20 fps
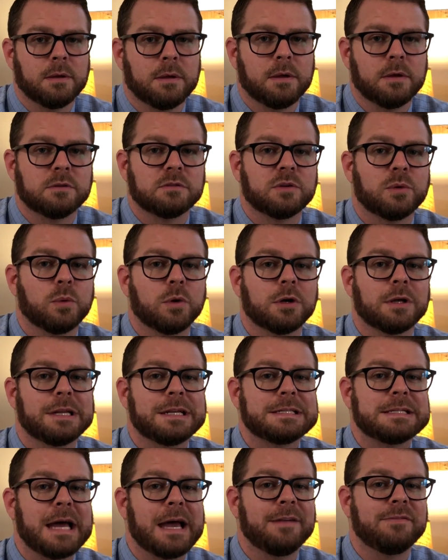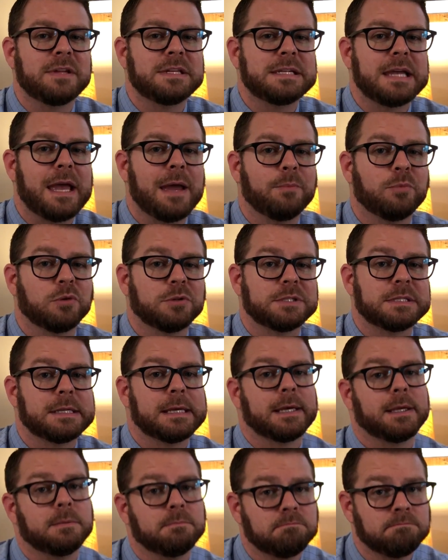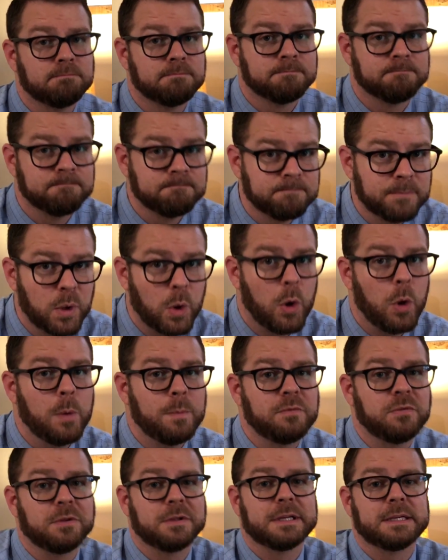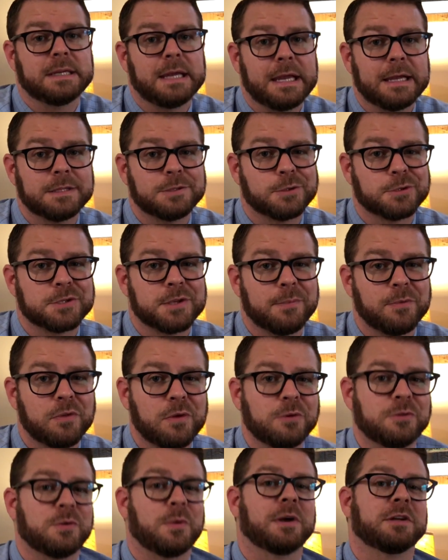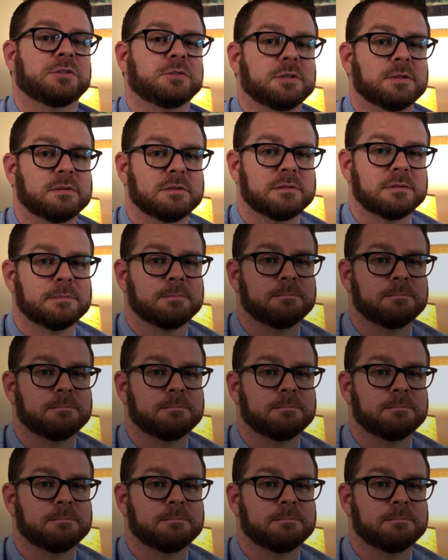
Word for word: So we're gonna dive into emerald today, hopefully answer some of those questions.